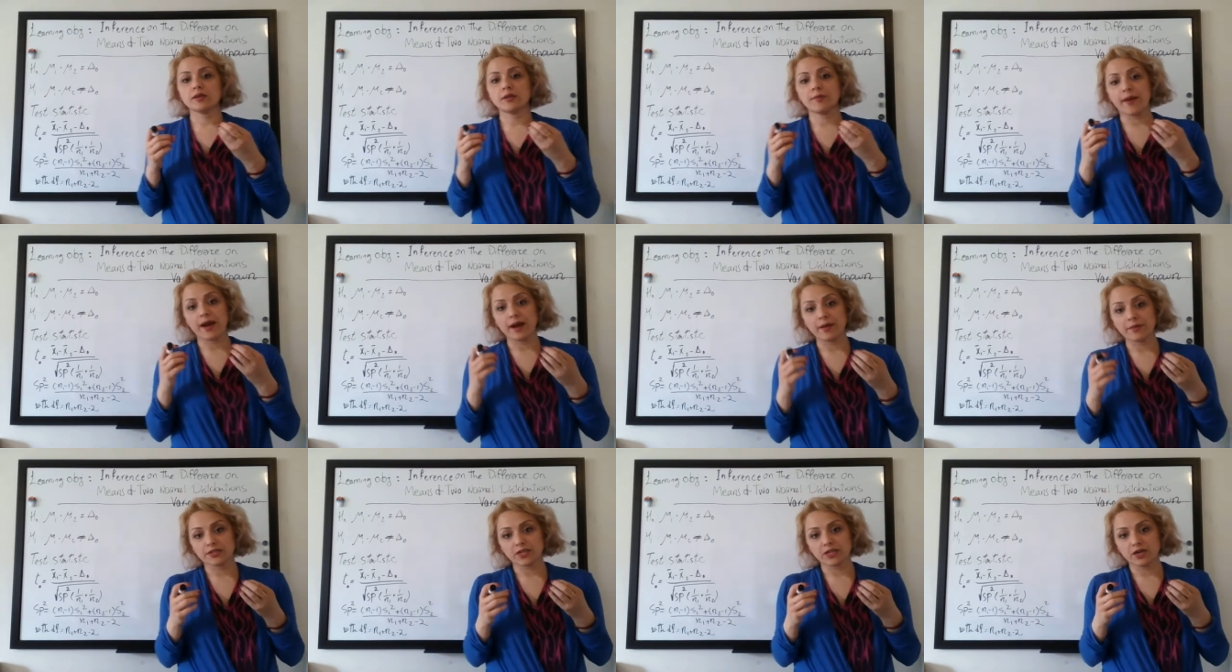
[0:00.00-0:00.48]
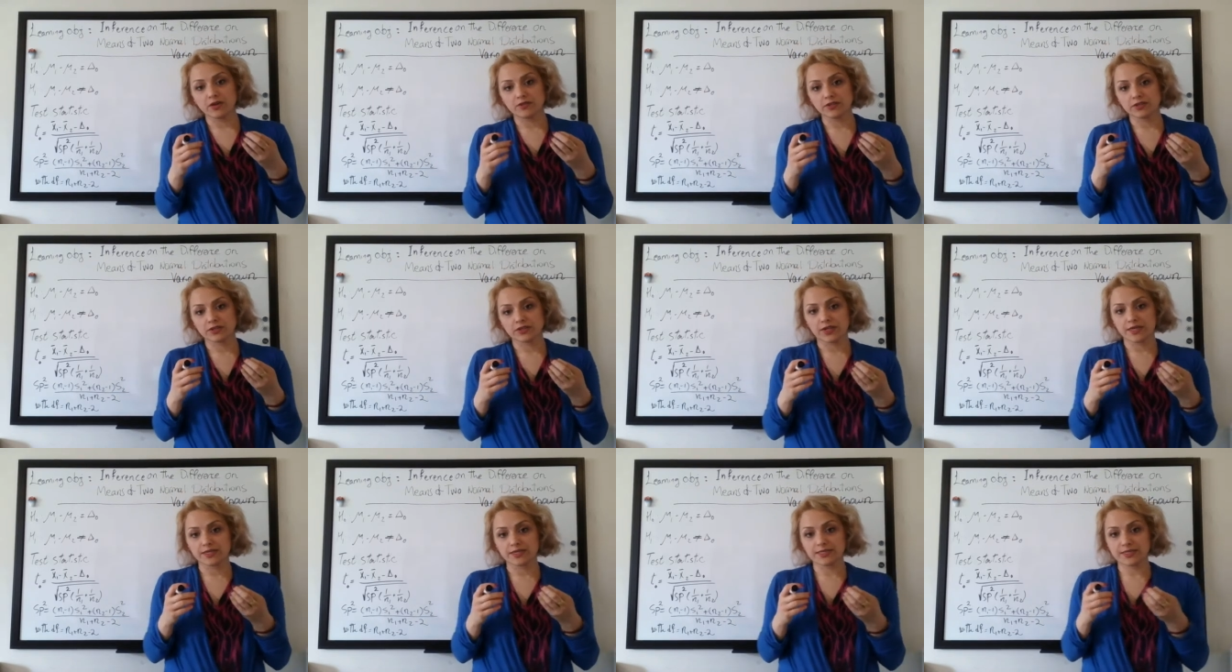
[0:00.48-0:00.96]
the parameter of
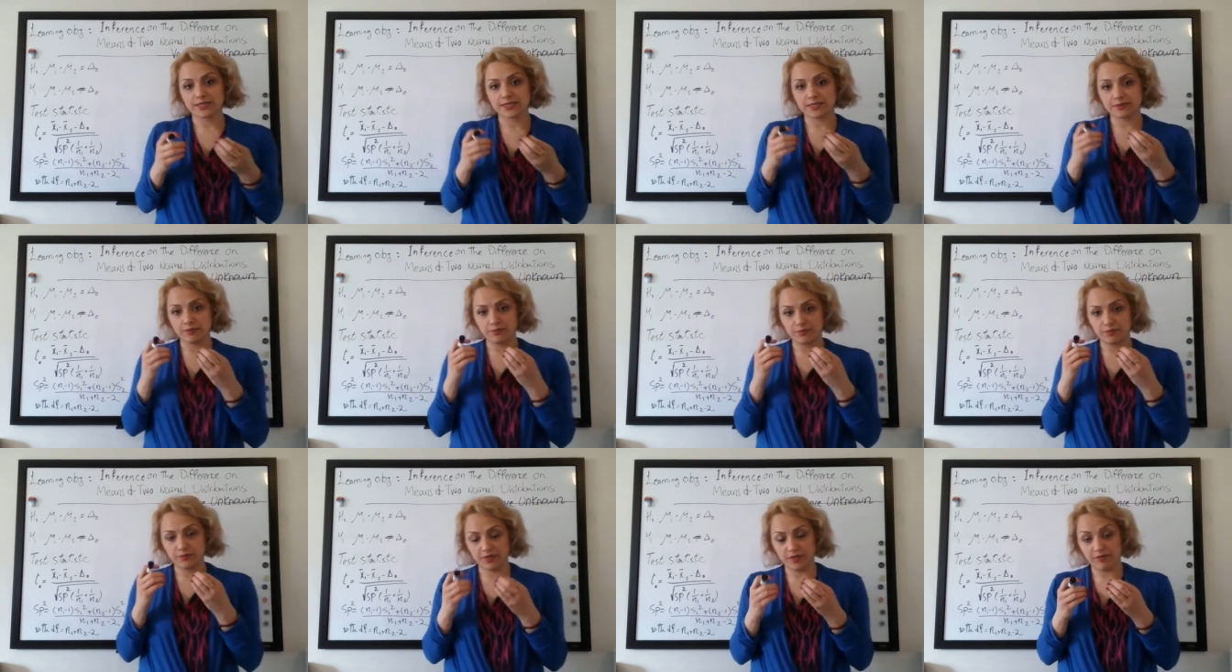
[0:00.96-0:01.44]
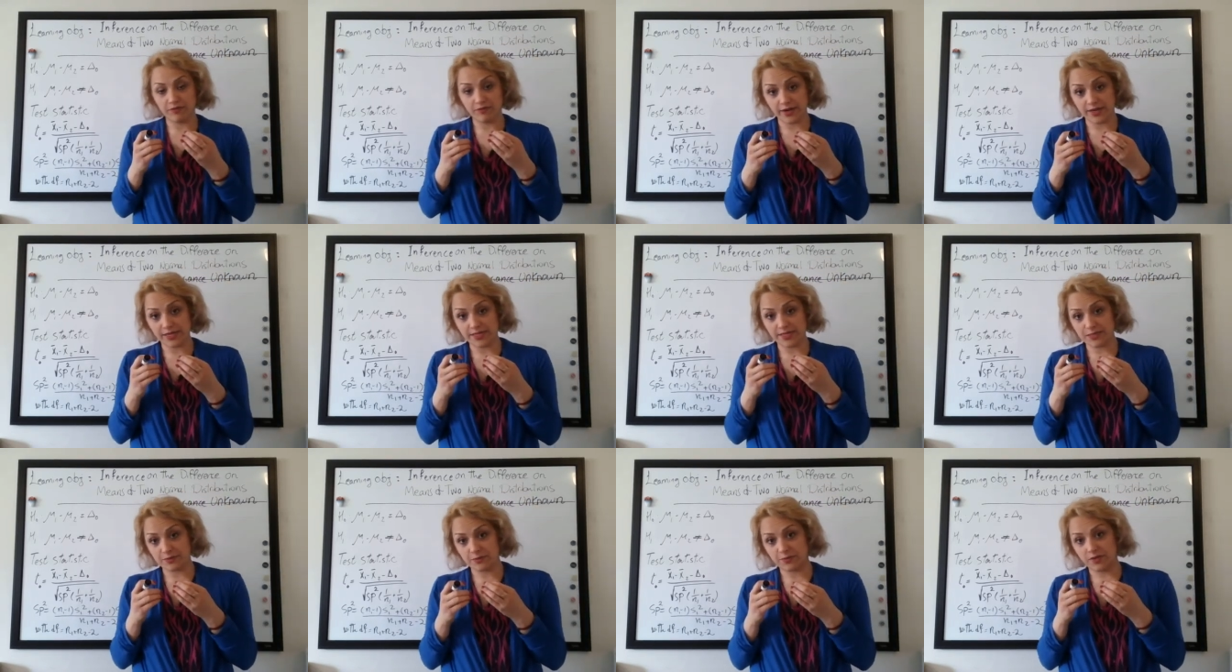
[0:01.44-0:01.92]
interest is
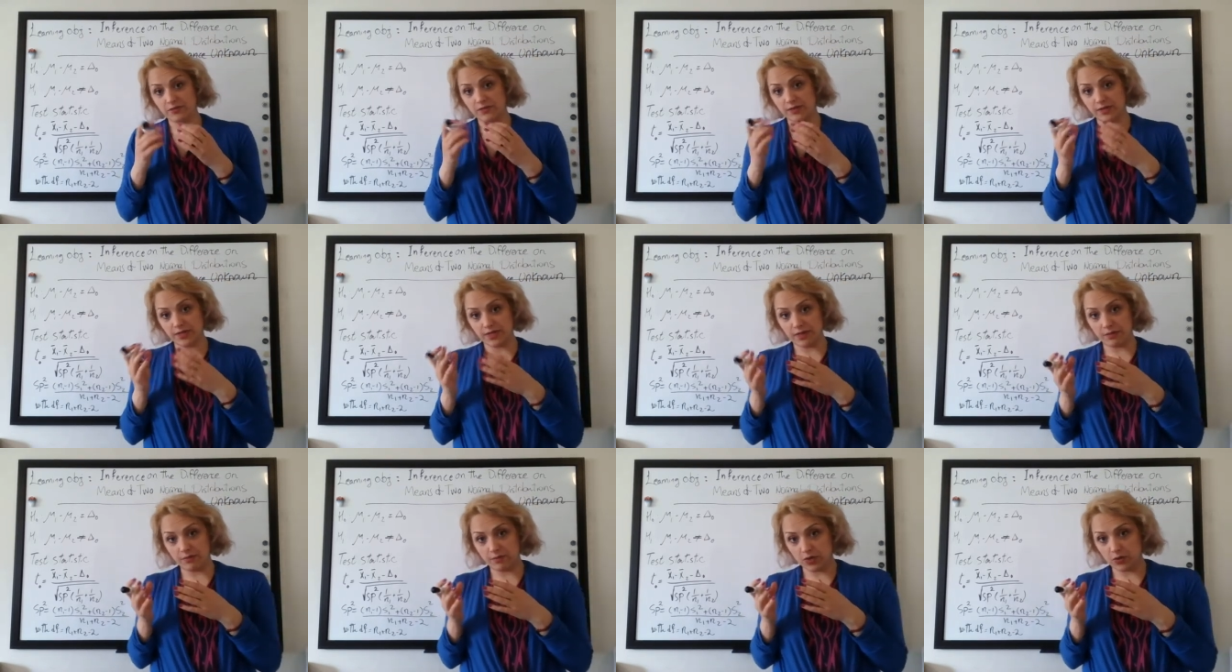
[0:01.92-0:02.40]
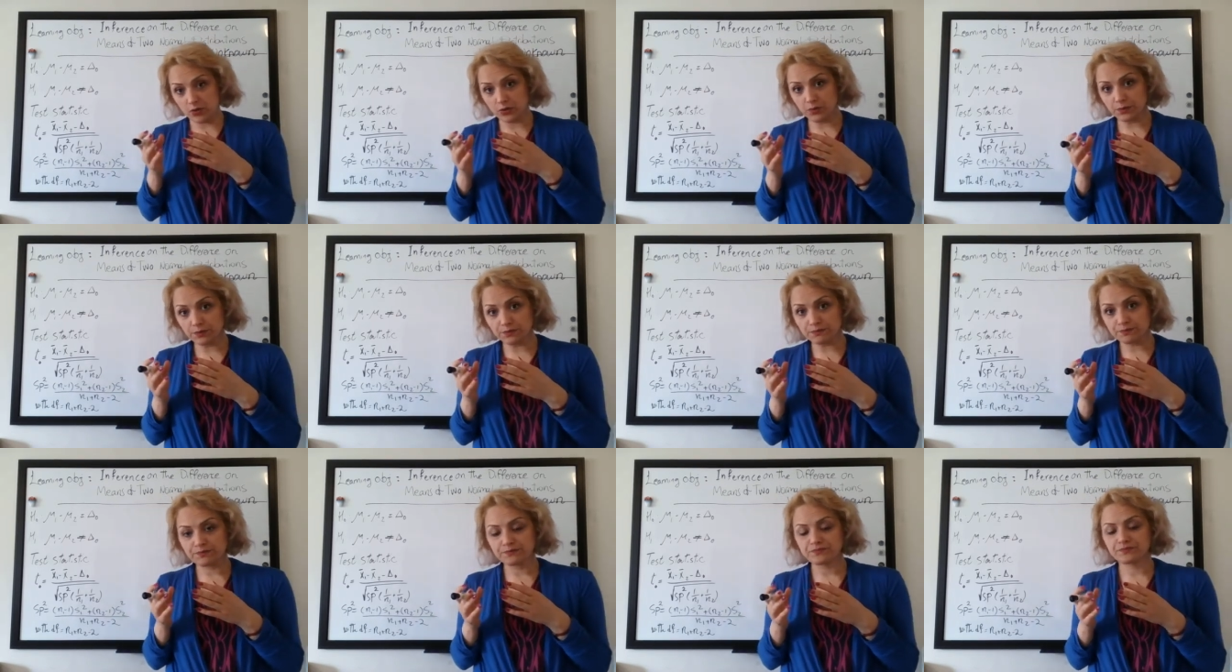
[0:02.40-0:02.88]
difference between the mu.